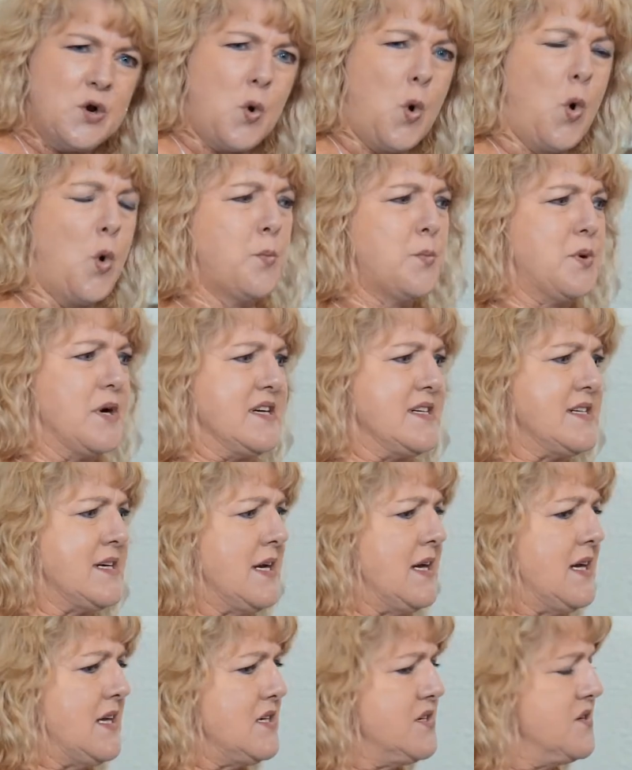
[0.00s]
corporate
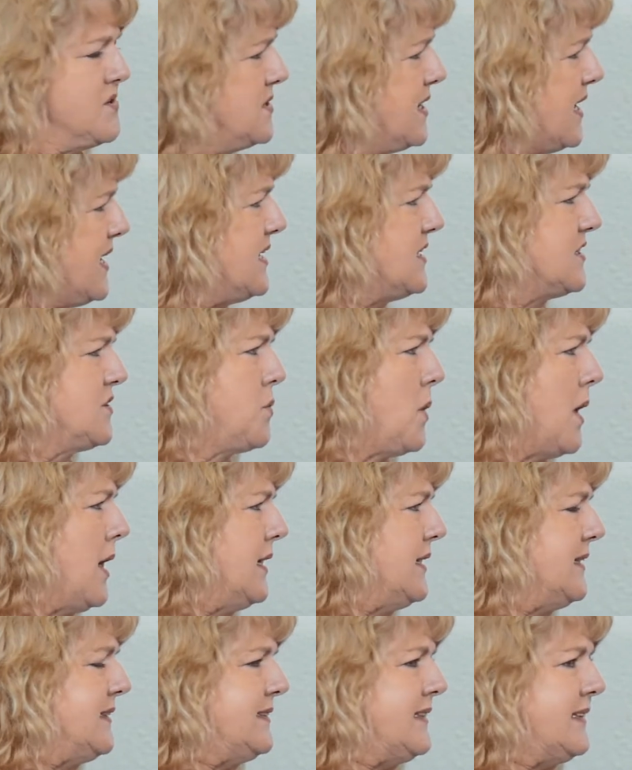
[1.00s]
today as well,
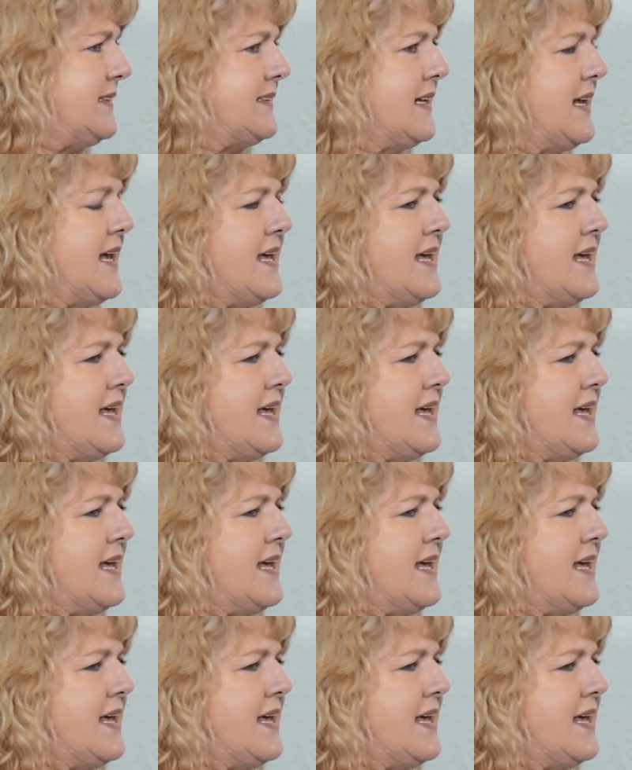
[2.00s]
is that,